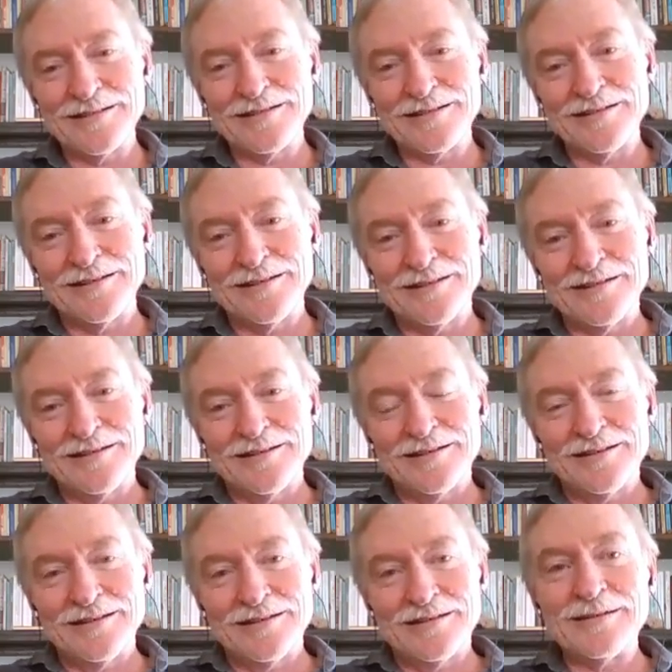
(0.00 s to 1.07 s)
He brings it up as like,
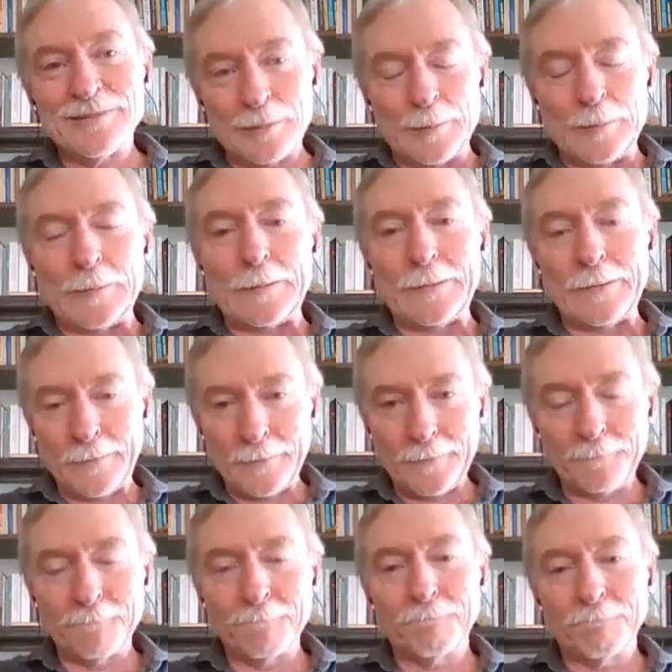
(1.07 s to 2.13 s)
you know, kind of a,
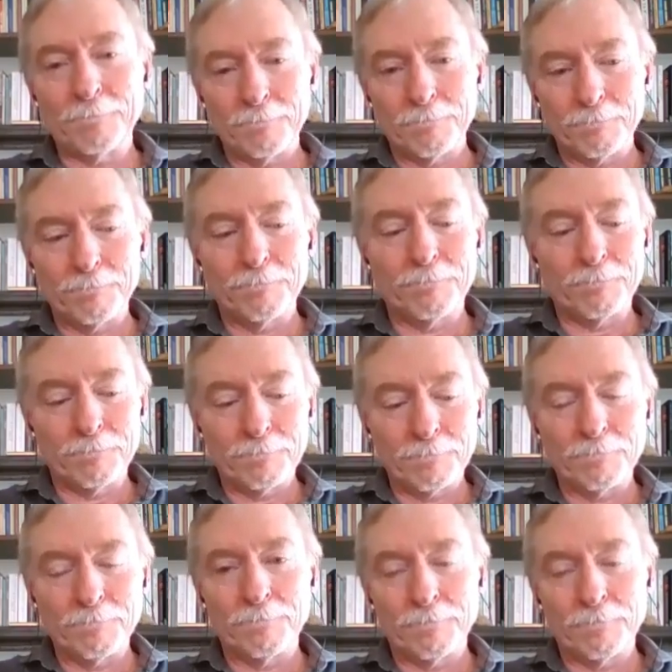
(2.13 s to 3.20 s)
a first approximation
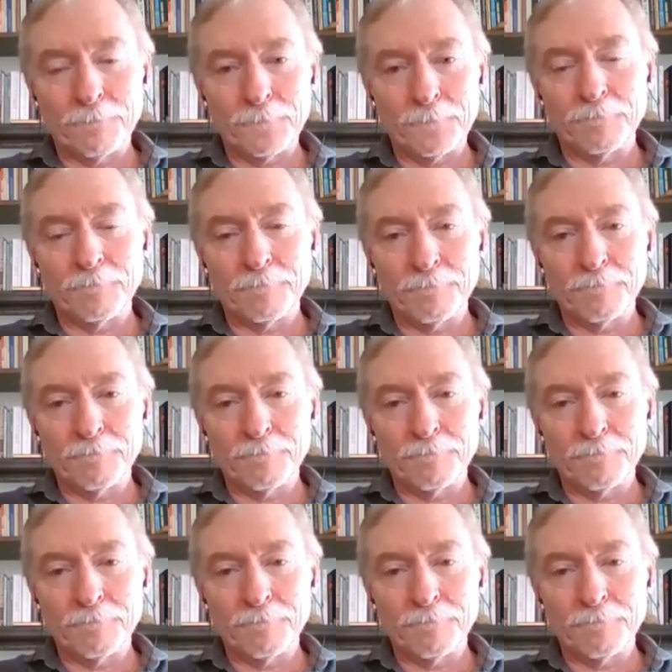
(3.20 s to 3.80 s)
for how you might